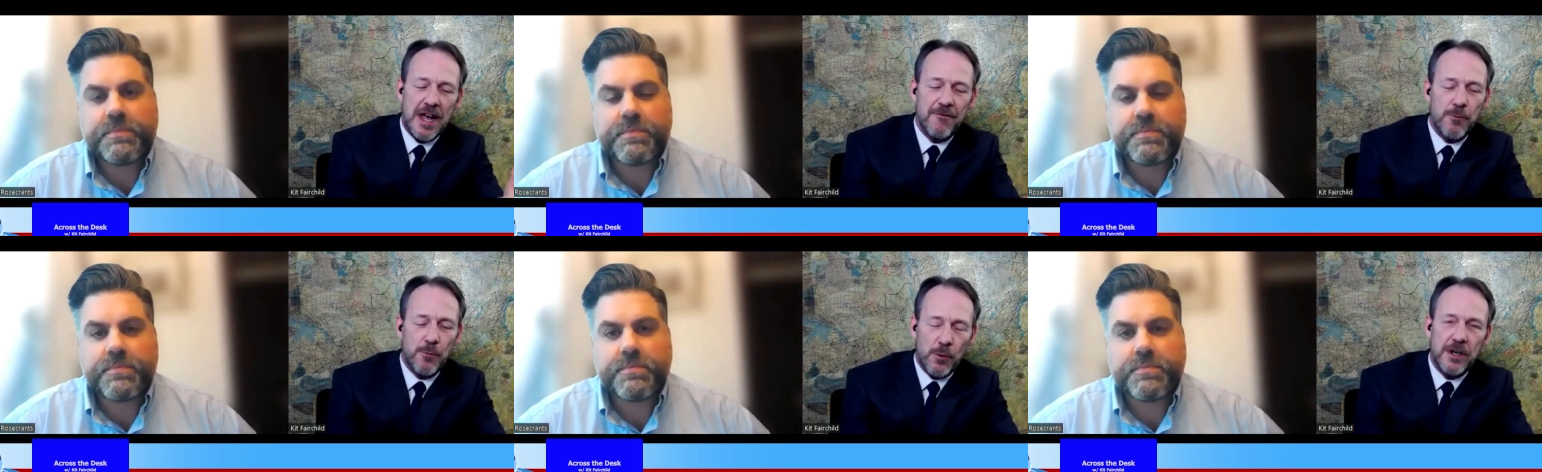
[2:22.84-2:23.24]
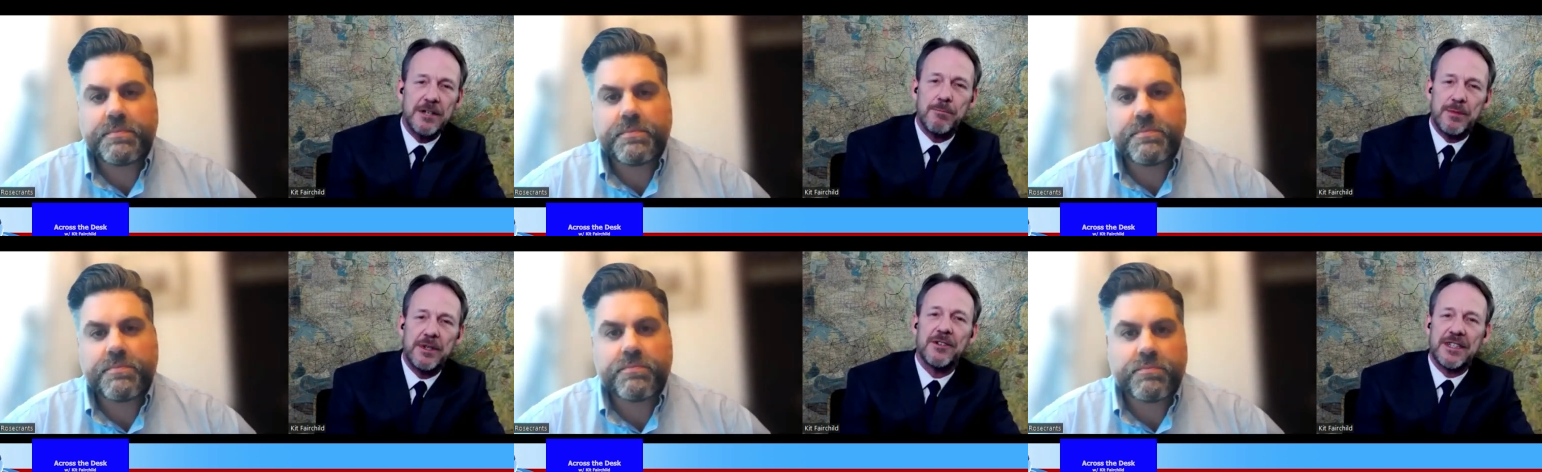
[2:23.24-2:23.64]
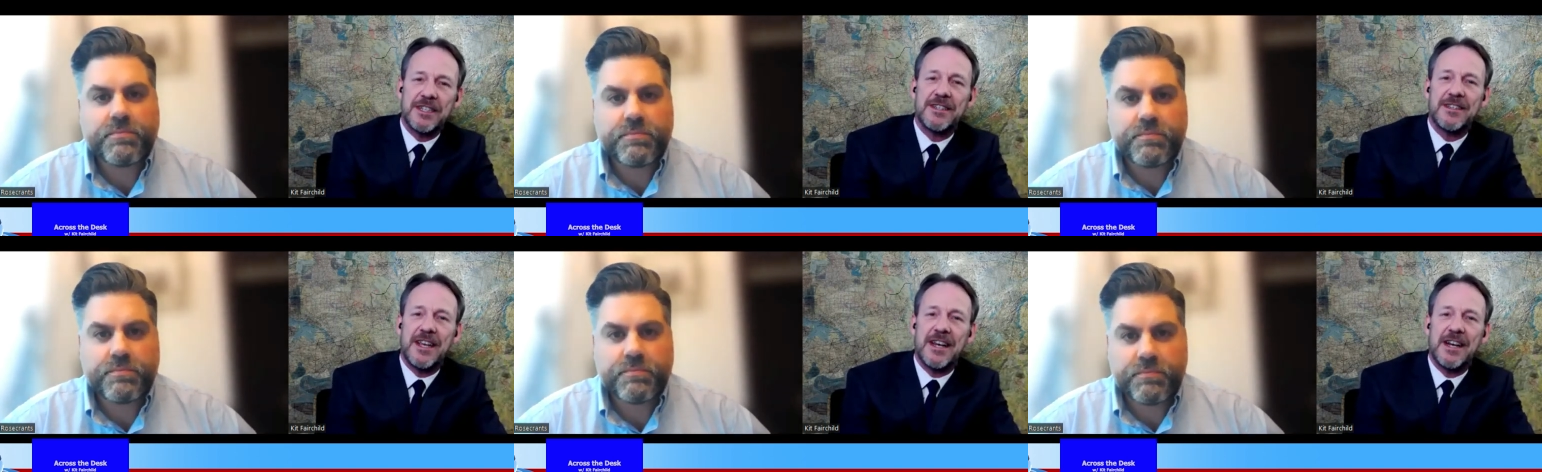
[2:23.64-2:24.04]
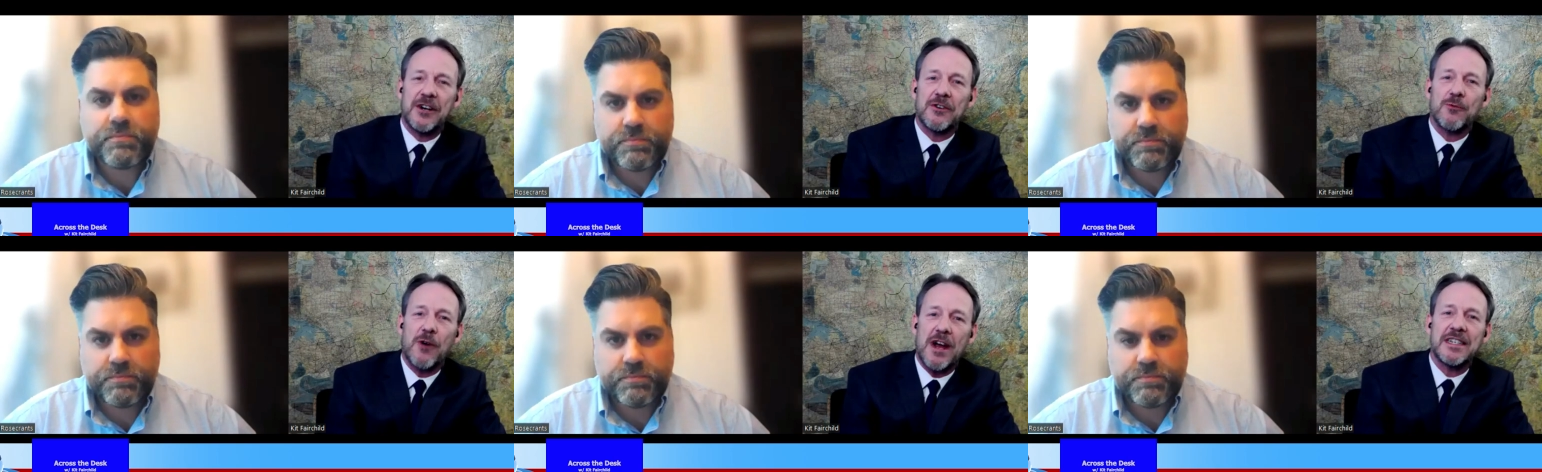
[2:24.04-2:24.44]
Speaker 1: have one bill in
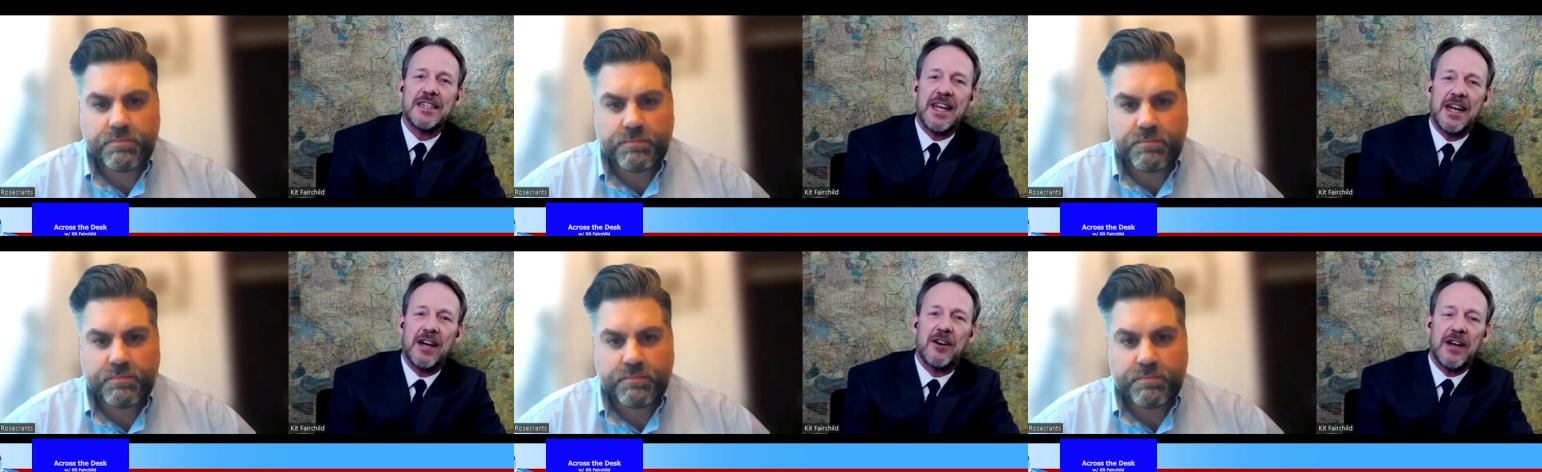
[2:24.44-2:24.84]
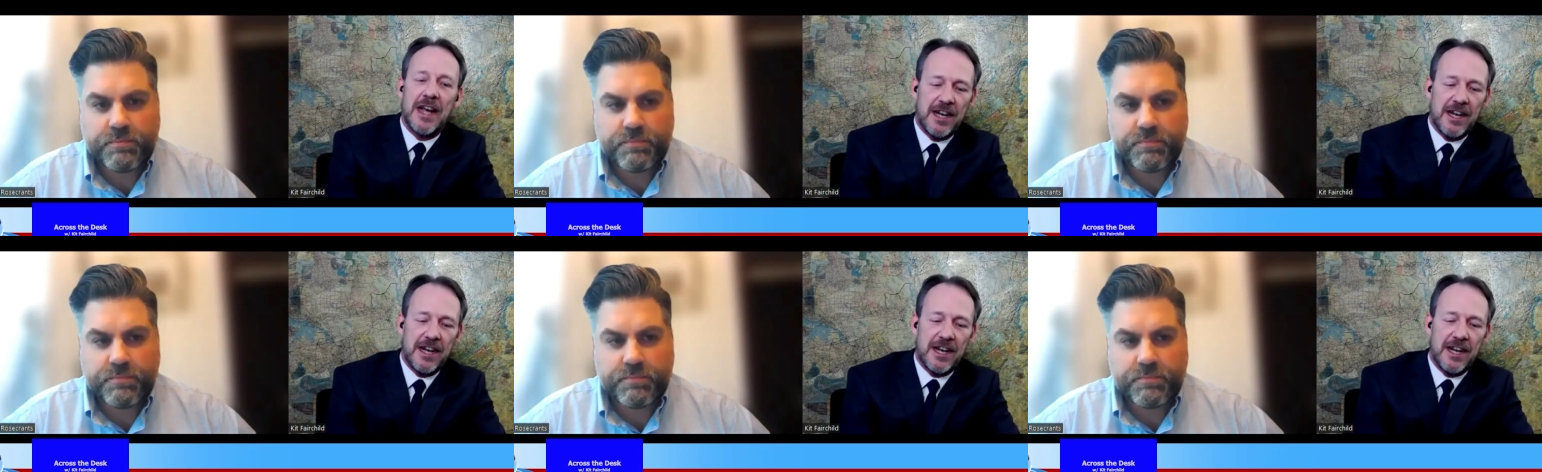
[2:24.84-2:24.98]
there right now,